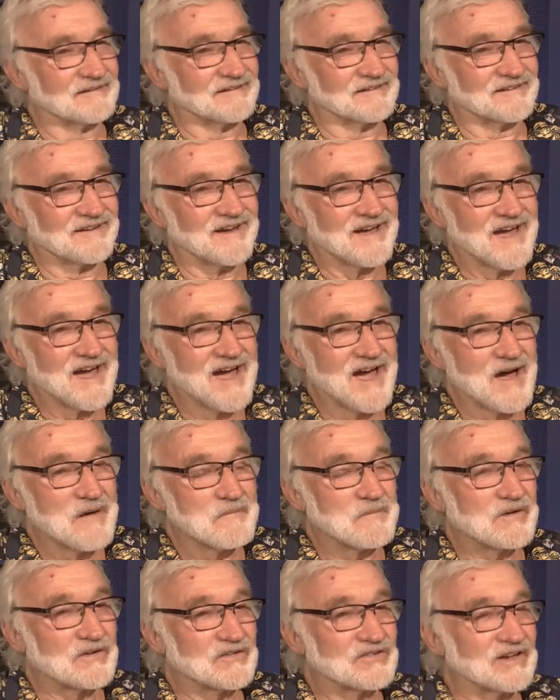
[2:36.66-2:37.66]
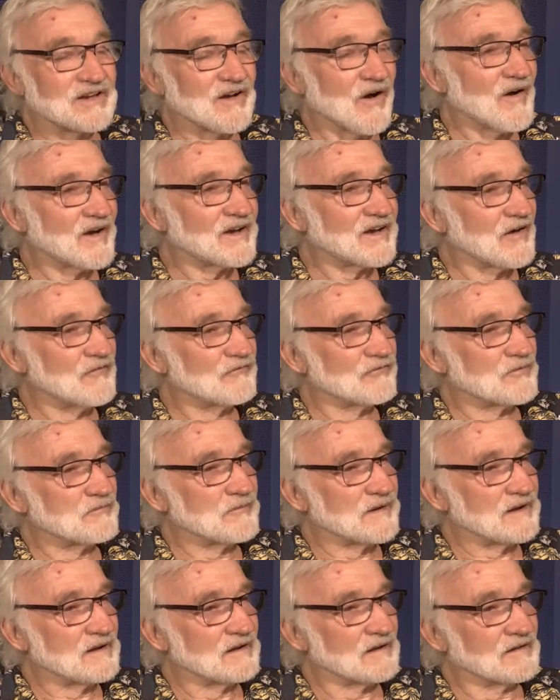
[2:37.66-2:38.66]
but you see, I come
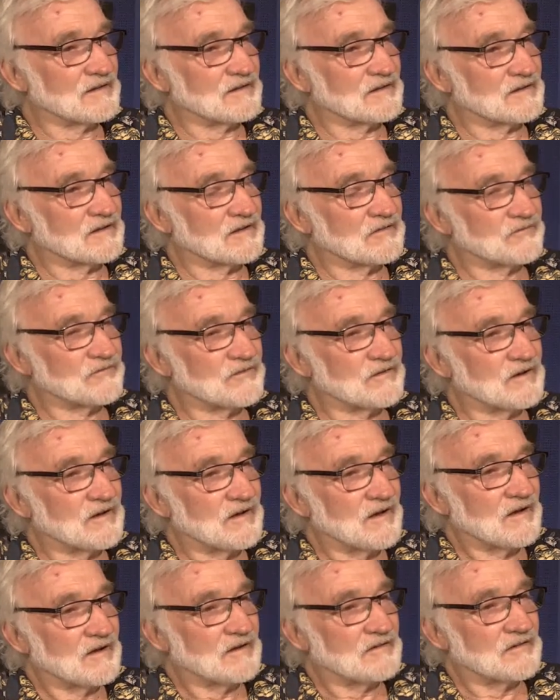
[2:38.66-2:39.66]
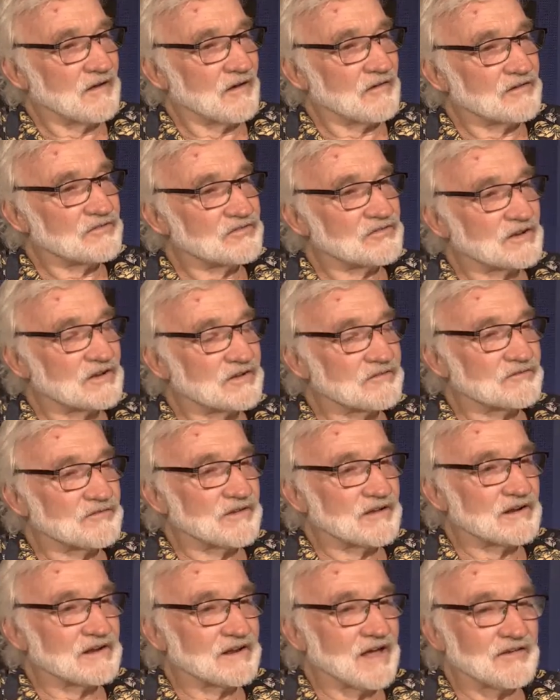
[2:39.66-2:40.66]
from England and mm. I used to
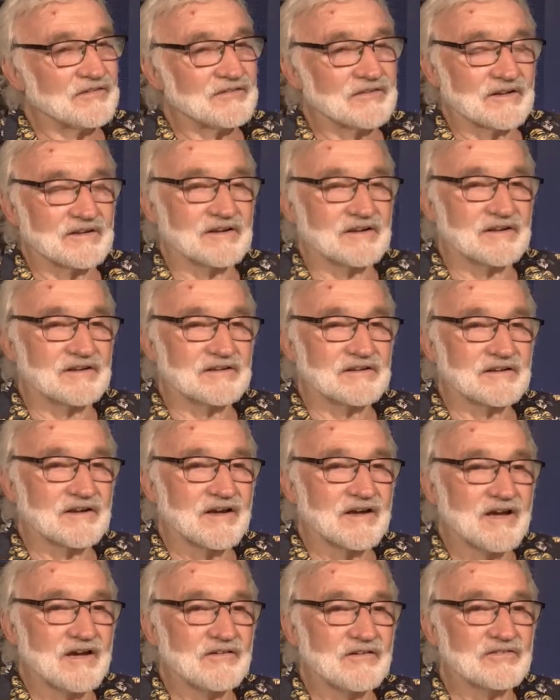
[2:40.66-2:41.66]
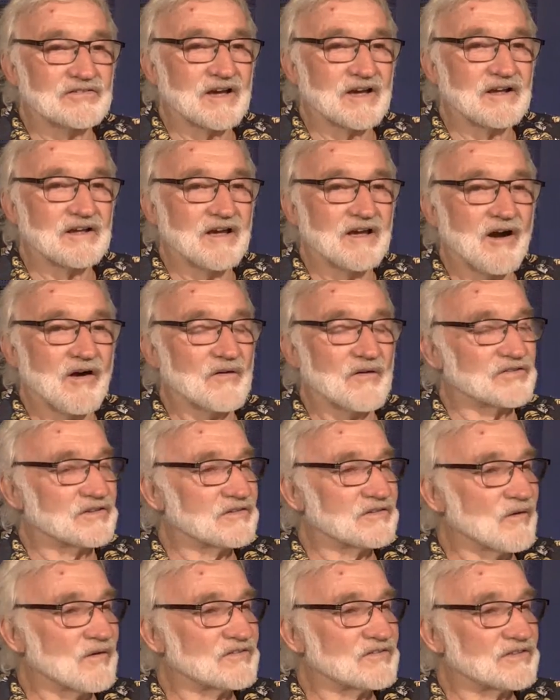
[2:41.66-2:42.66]
live near London. And uh, you say,
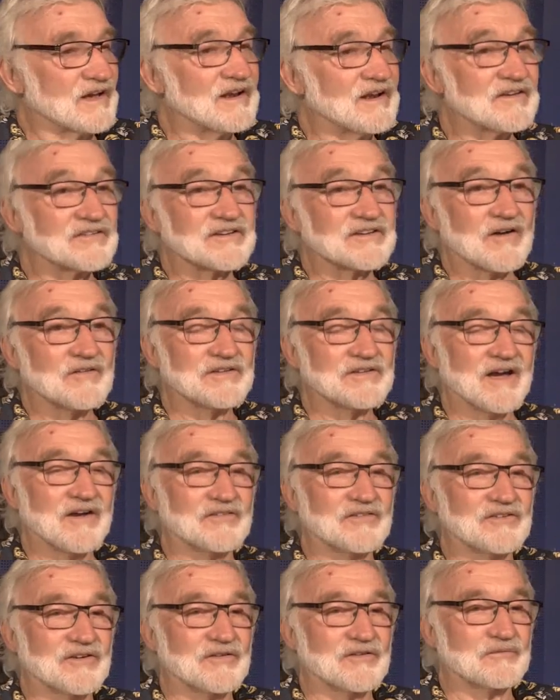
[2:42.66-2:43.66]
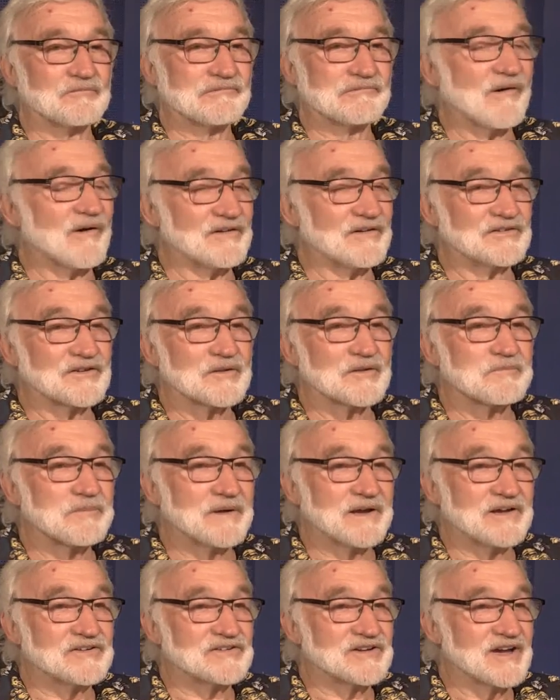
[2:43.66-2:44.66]
Oh, it's a nice day. Let's go down to Brighton to
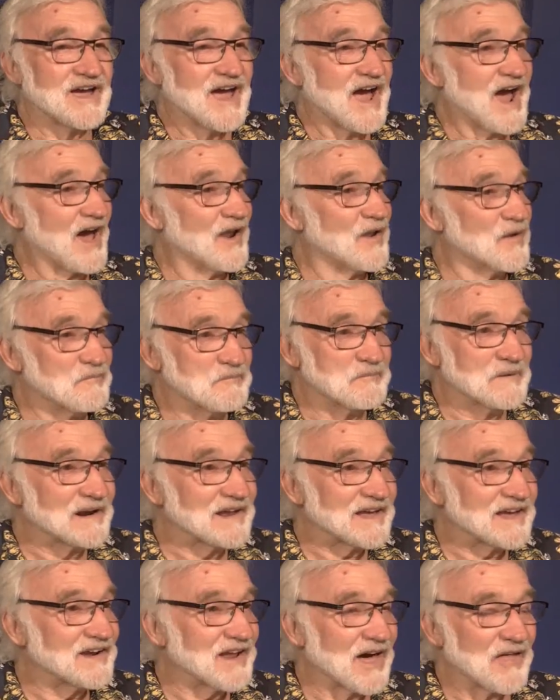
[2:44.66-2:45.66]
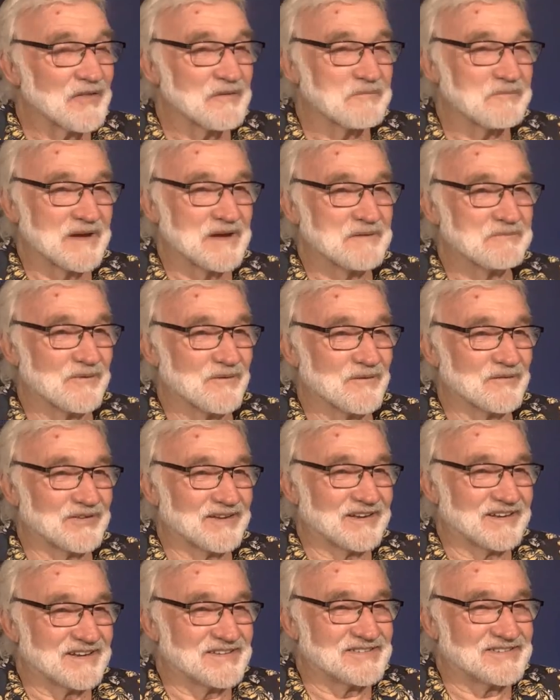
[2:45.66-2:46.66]
the beach. And a million other
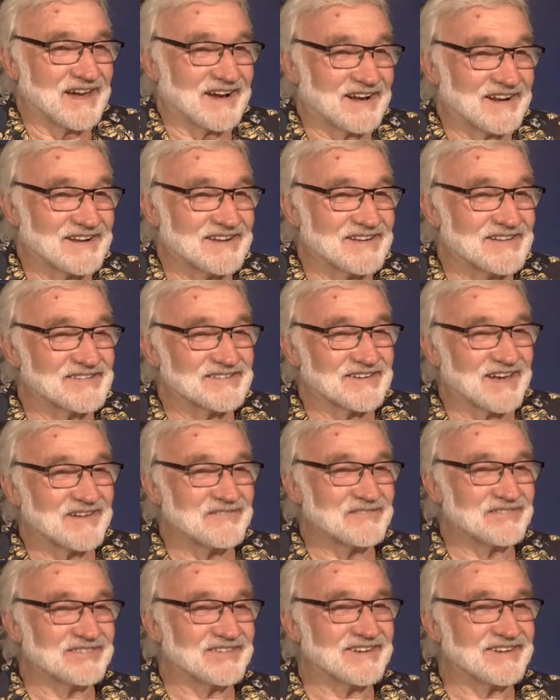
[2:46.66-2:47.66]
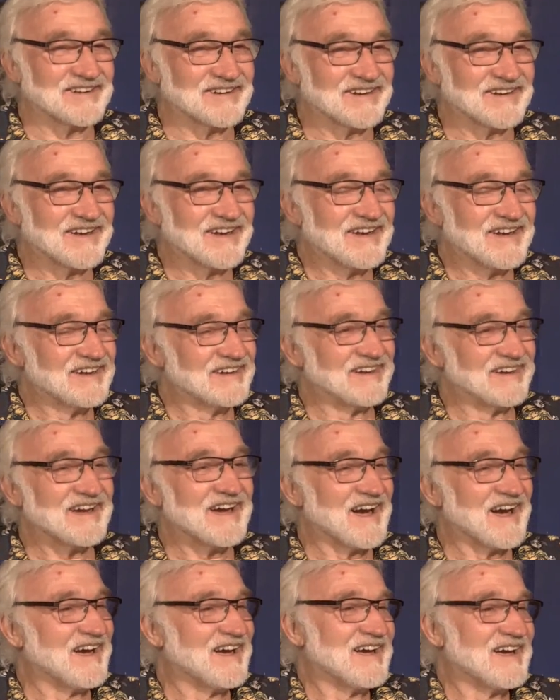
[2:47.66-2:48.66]
people think exactly the same thing.
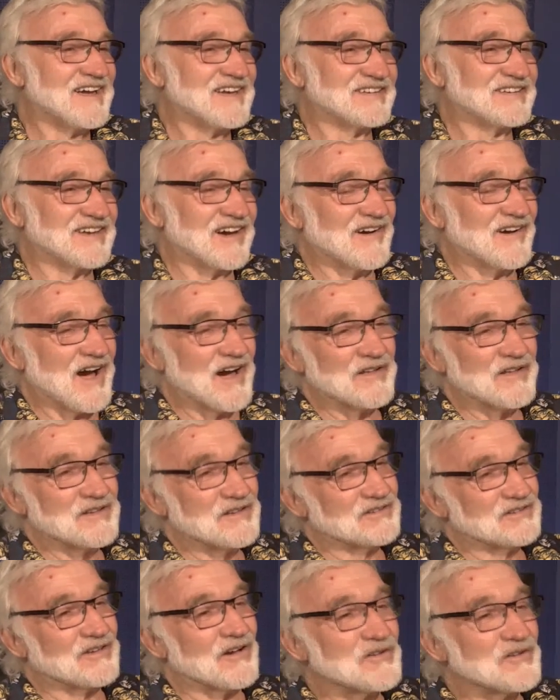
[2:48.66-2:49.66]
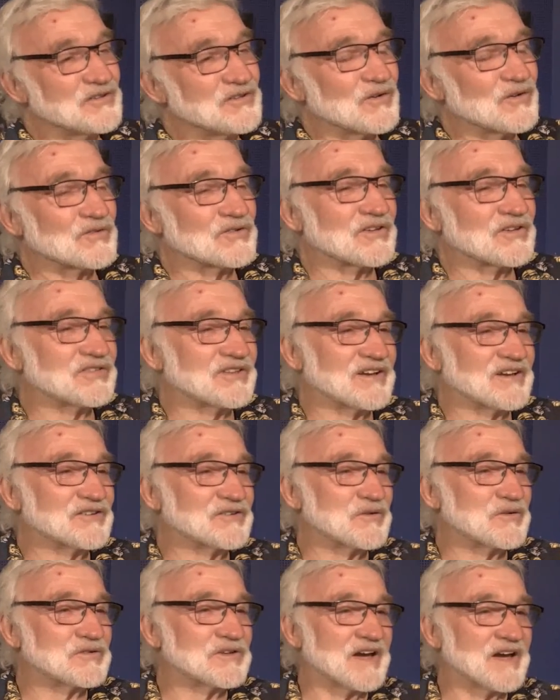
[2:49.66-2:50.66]
Yeah. So and it's those sorts of
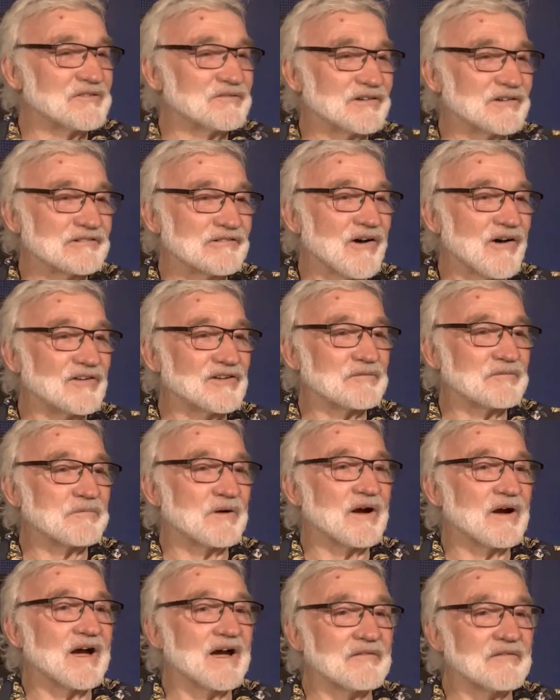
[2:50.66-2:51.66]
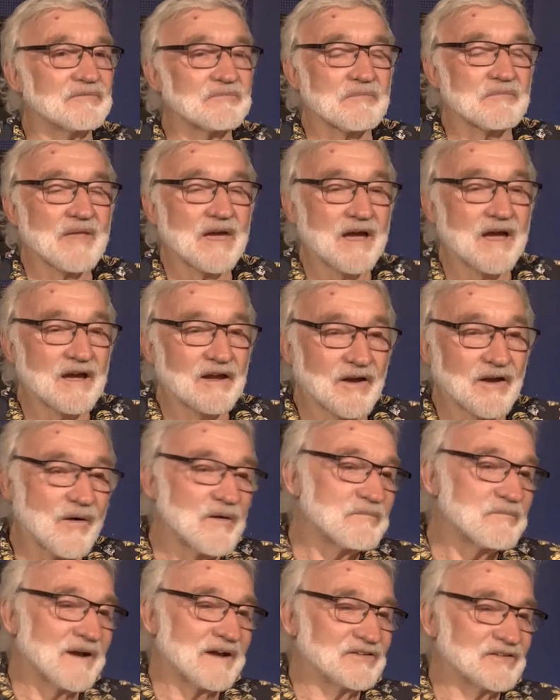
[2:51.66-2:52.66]
things you take for granted. But
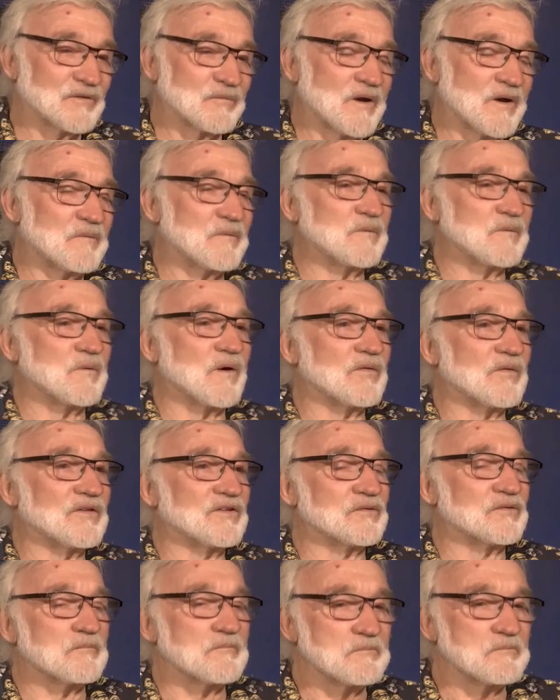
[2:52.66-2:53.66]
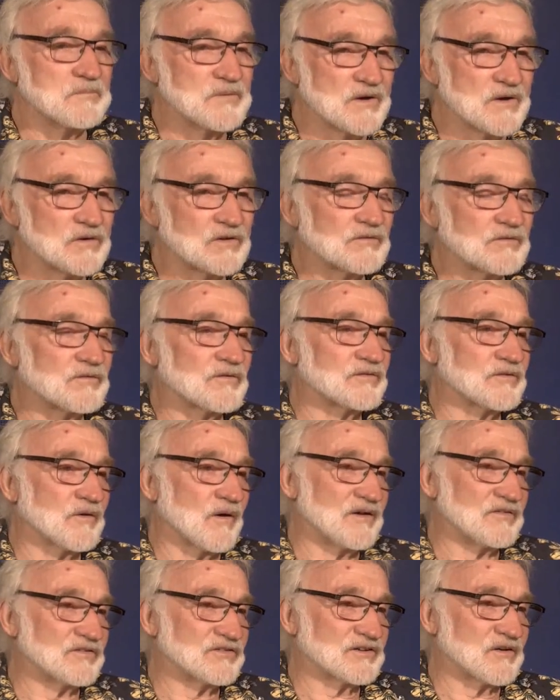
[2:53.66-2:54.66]
going back to where we were, this beautiful
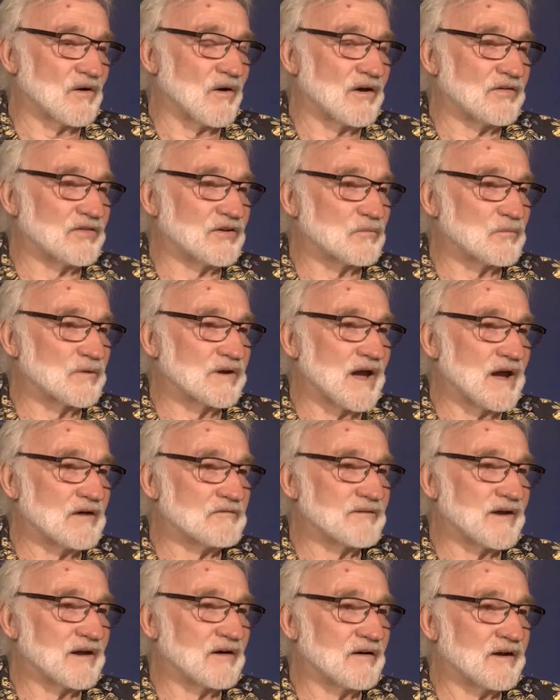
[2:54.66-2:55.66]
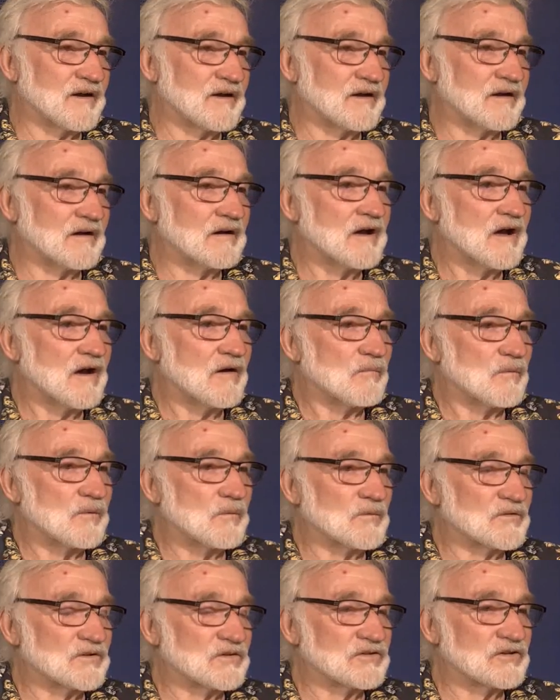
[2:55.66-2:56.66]
night sky that we have out here,
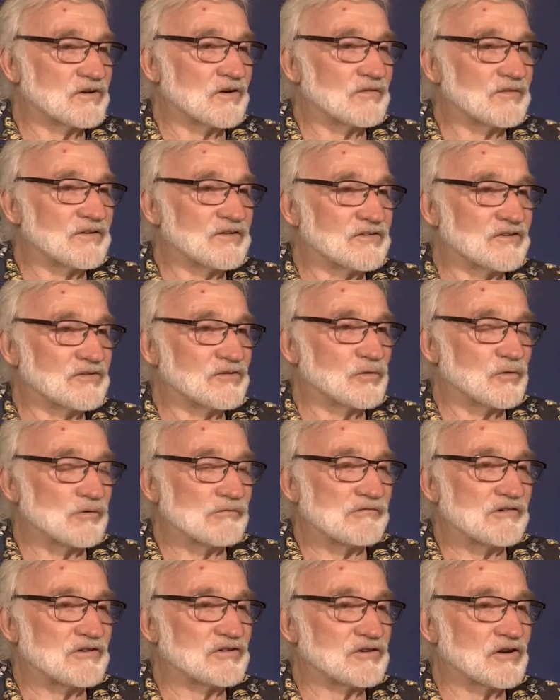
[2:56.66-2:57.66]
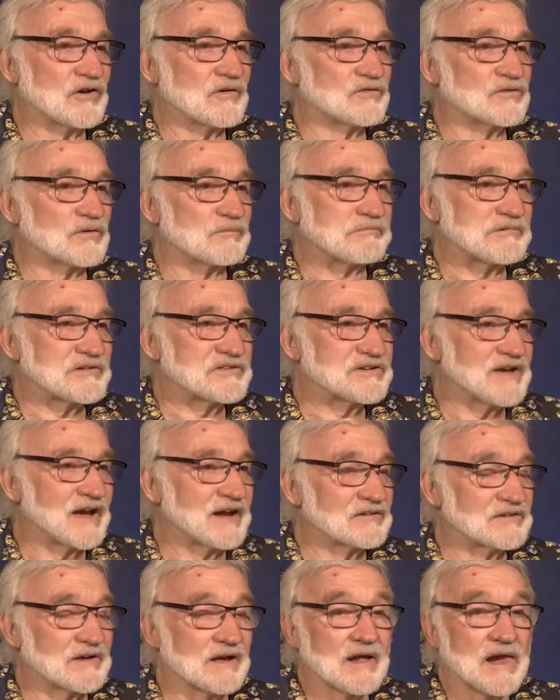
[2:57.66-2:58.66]
we want to turn this into a reserve to
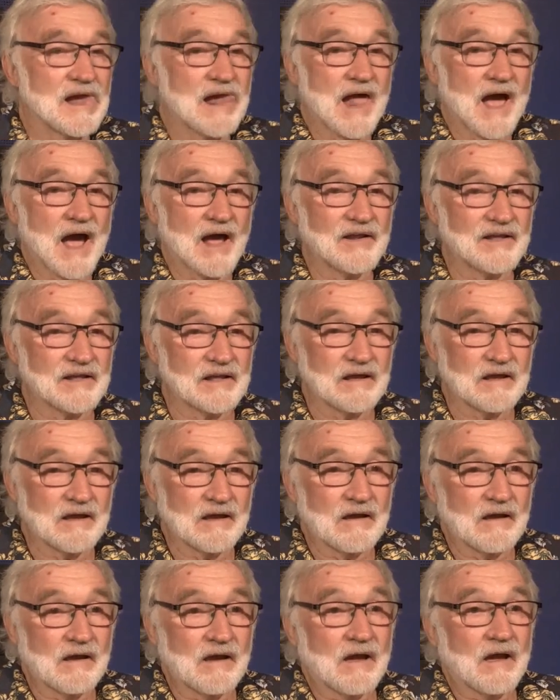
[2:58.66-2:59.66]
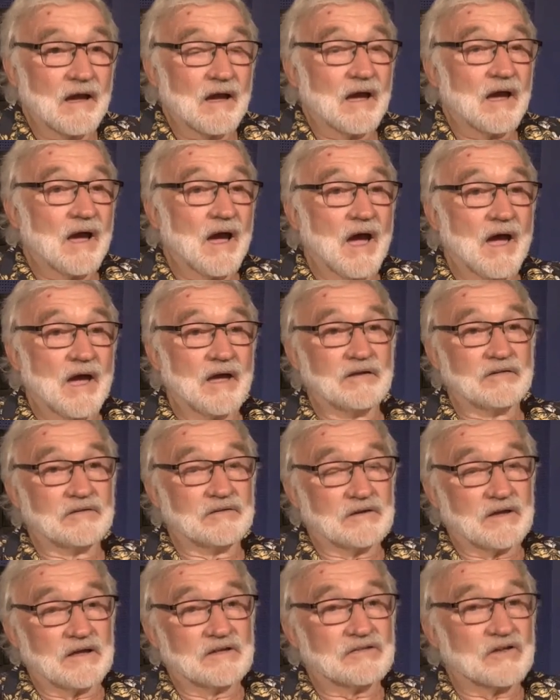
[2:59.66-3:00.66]
protect it. And it,
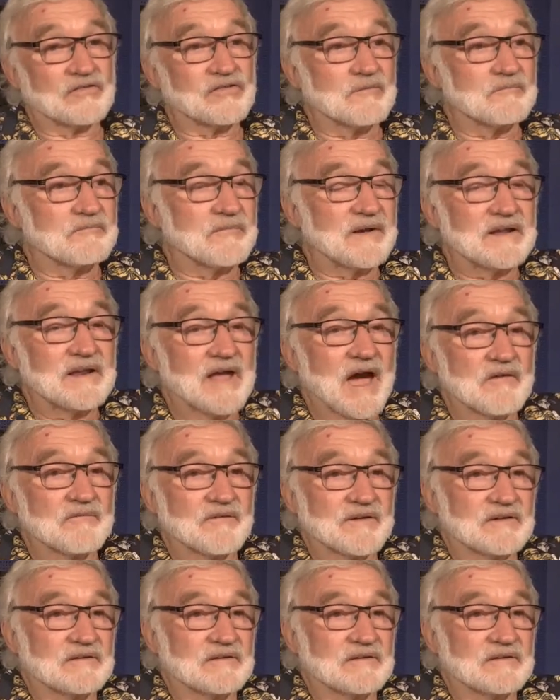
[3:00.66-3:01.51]
it, it doesn't mean